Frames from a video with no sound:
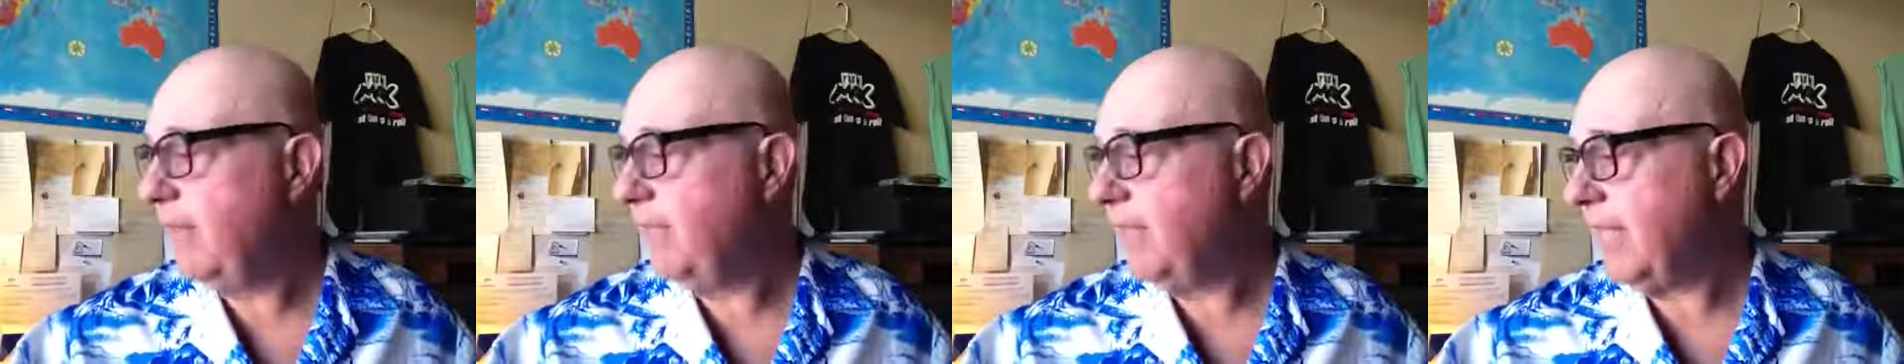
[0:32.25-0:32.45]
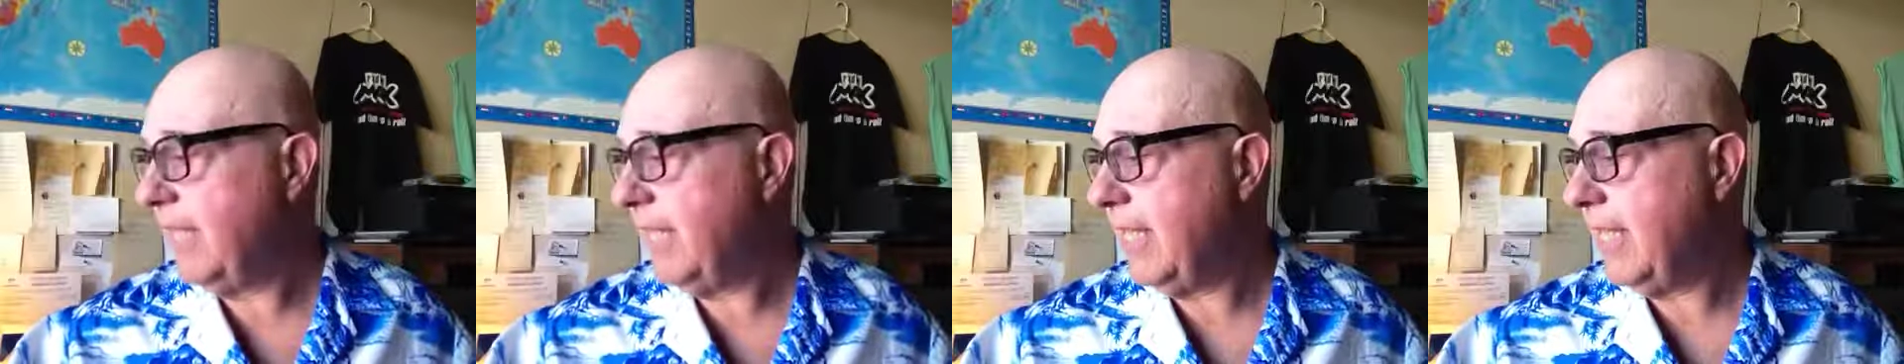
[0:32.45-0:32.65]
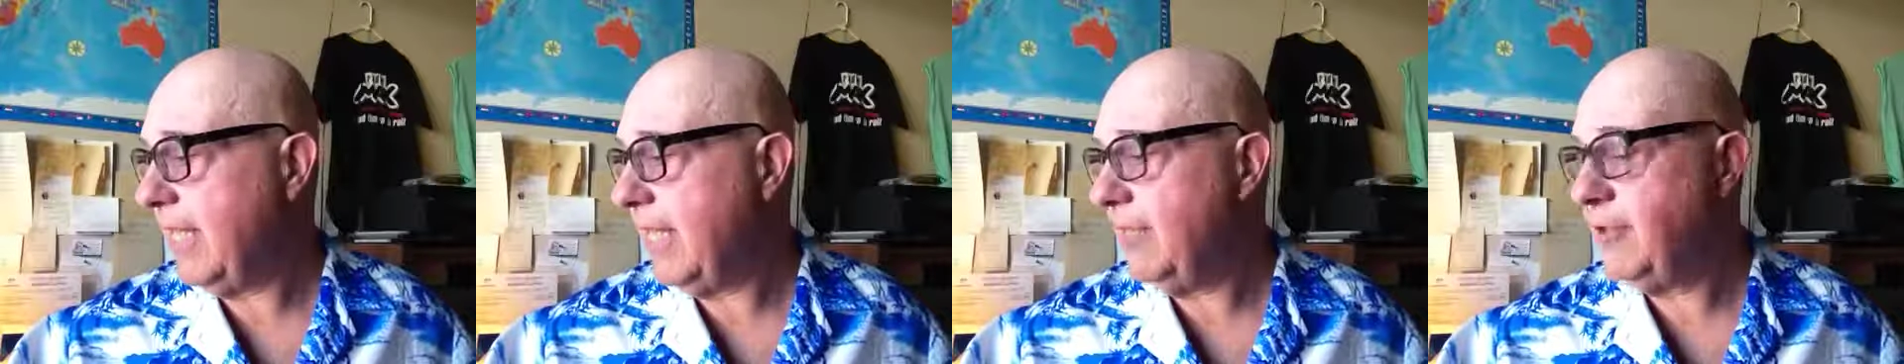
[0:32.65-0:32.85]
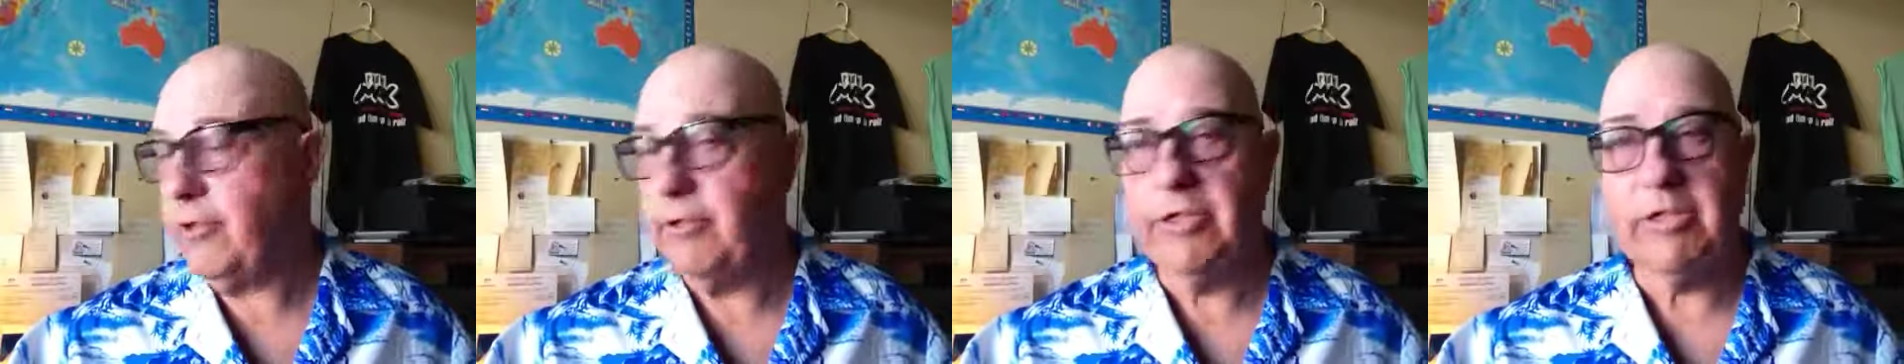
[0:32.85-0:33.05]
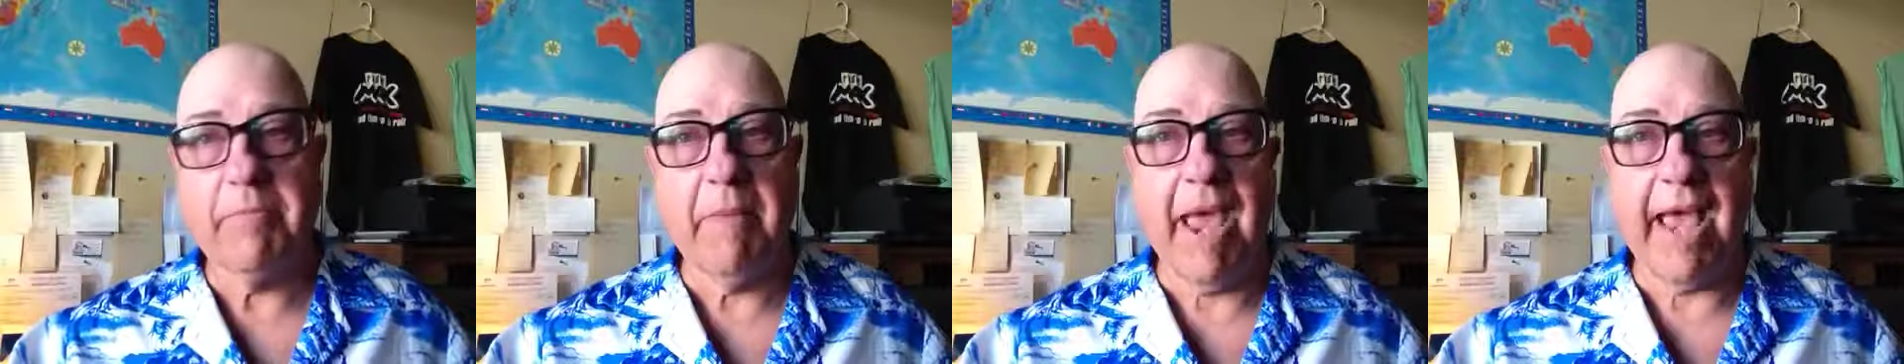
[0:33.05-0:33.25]
The
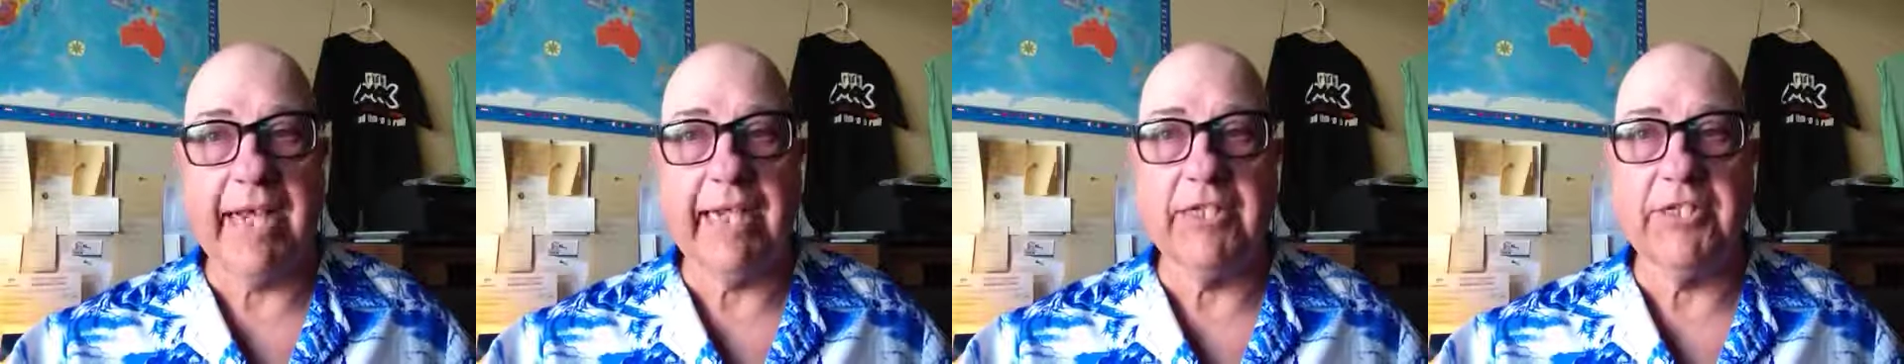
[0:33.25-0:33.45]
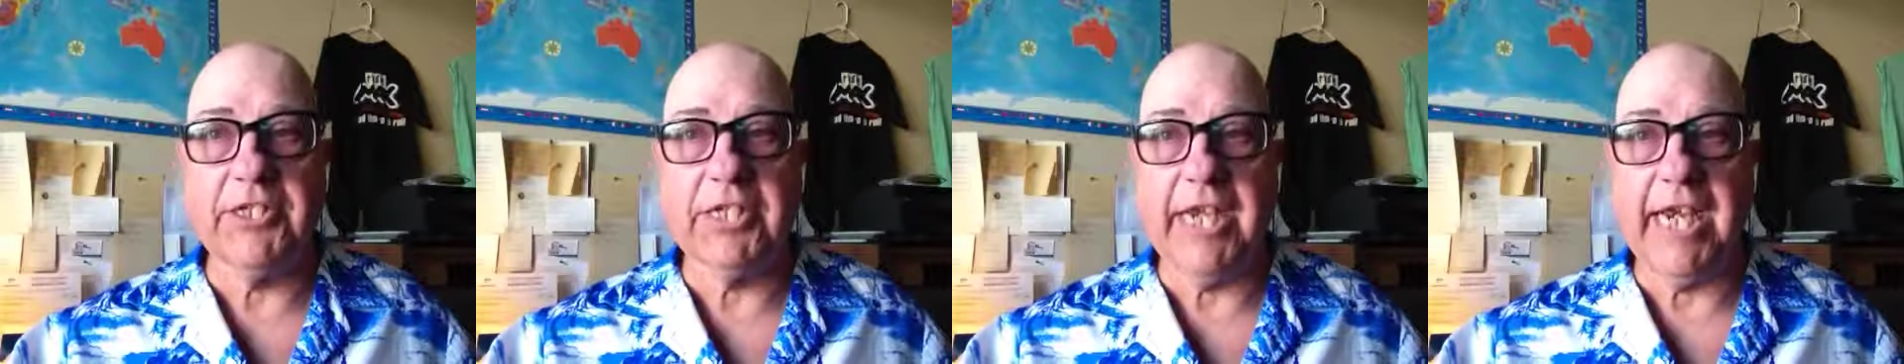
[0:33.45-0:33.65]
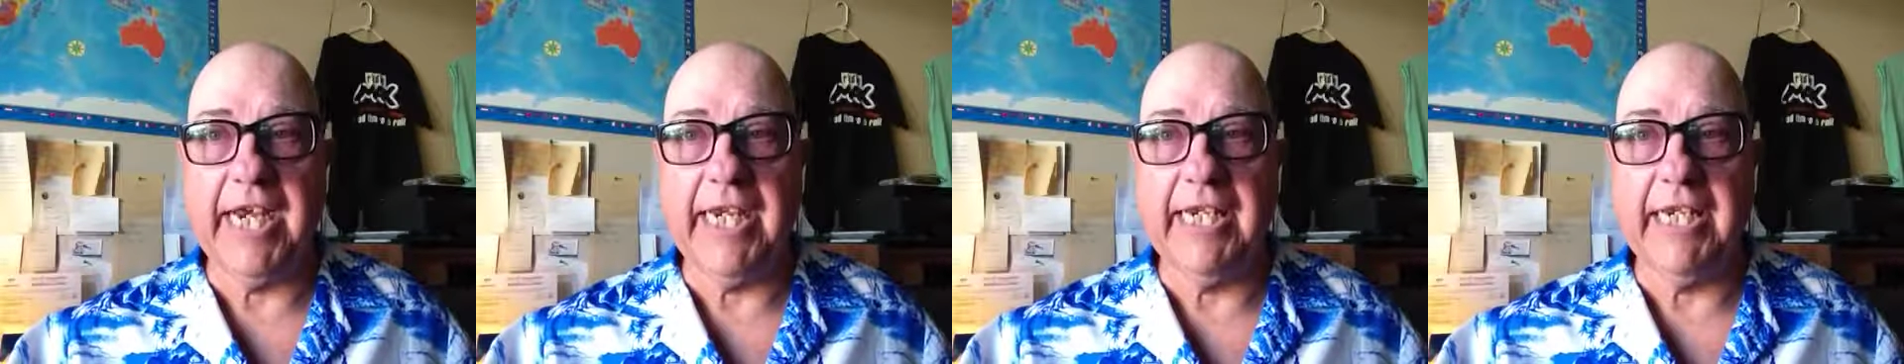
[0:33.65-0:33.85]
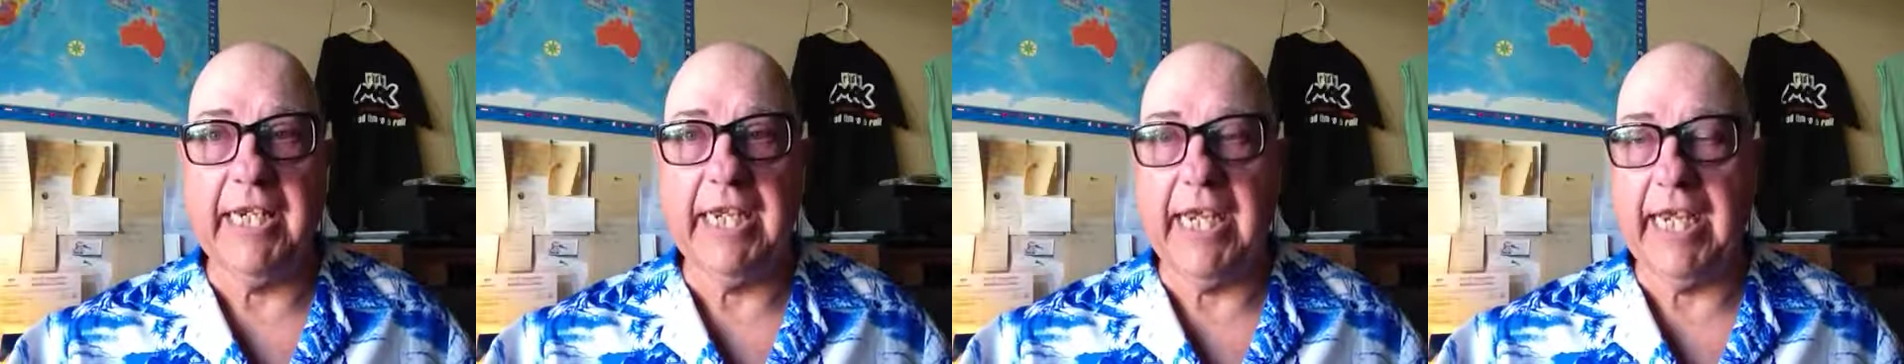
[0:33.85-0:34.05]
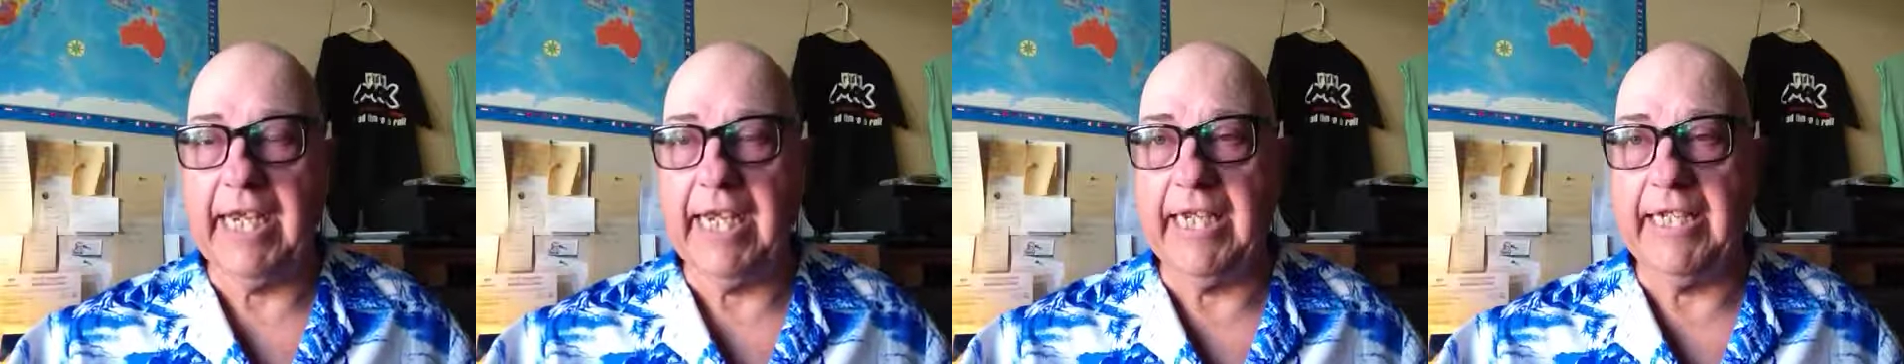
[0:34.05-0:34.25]
news magazine
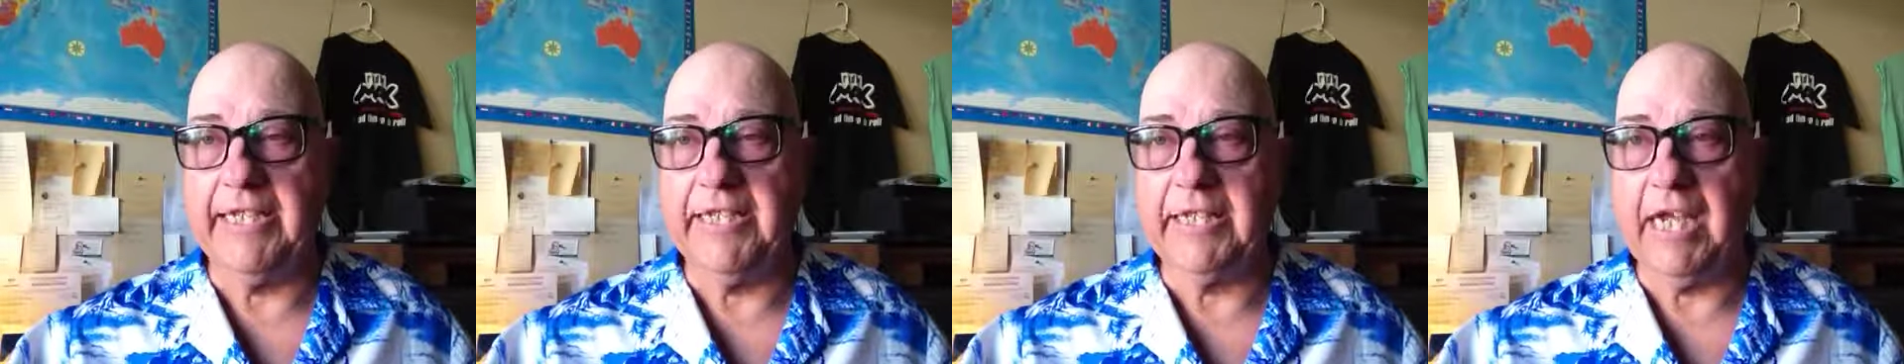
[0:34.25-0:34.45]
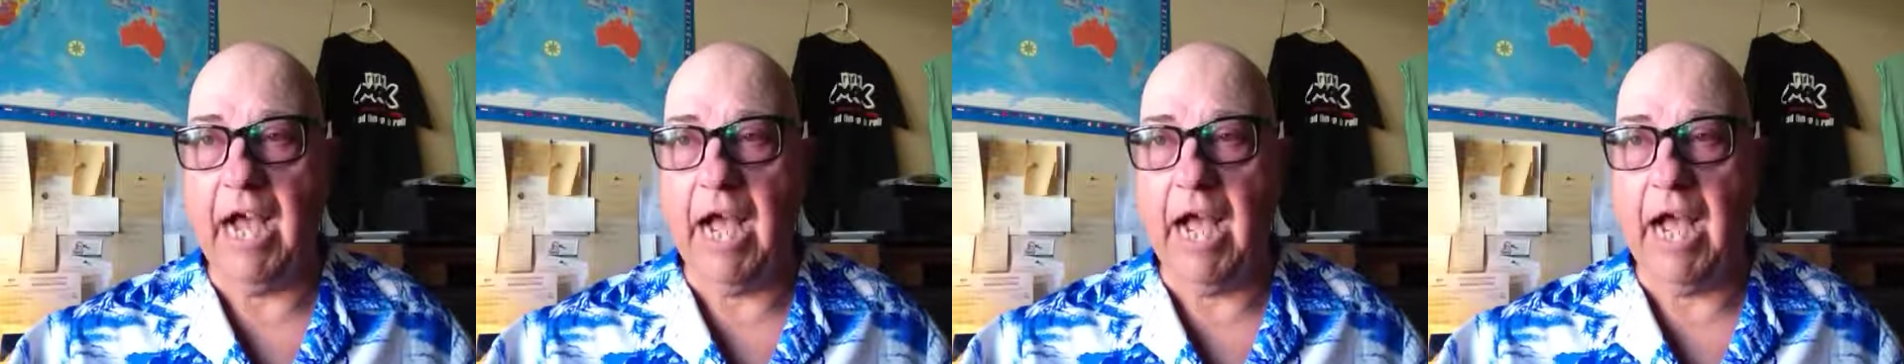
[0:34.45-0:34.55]
is